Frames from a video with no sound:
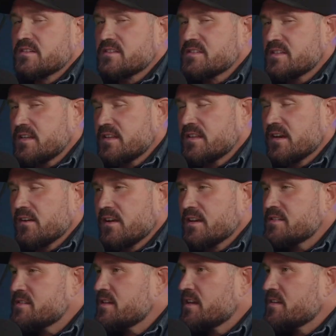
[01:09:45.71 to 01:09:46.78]
sitting there
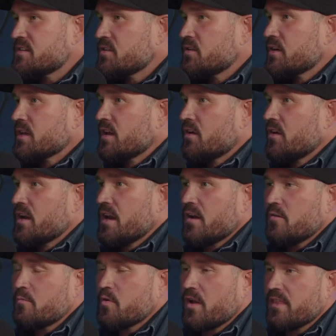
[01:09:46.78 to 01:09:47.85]
listening to it going,
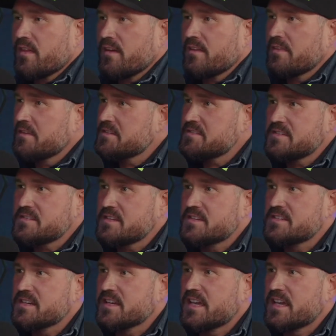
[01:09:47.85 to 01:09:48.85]
no, brother, this isn't a